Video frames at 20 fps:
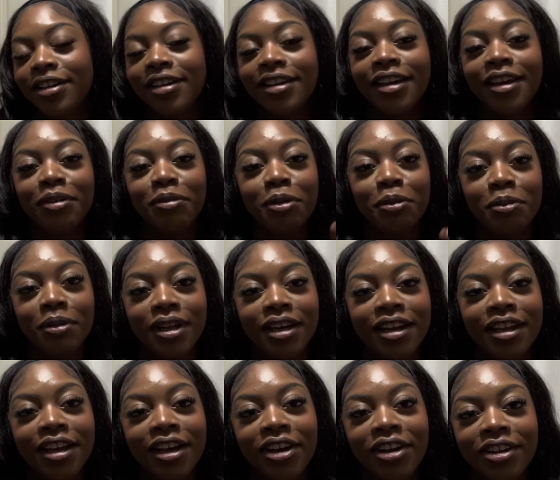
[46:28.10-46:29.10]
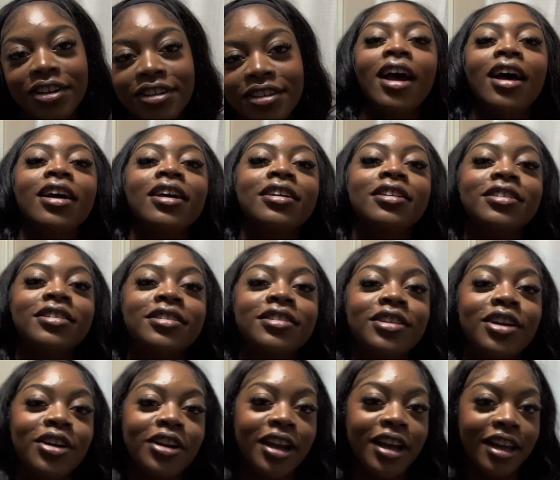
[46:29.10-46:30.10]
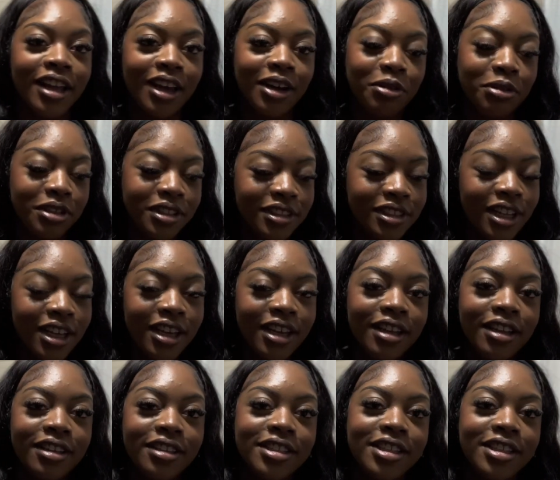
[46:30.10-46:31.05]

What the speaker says: Give me a minute, y'all. So like I was saying,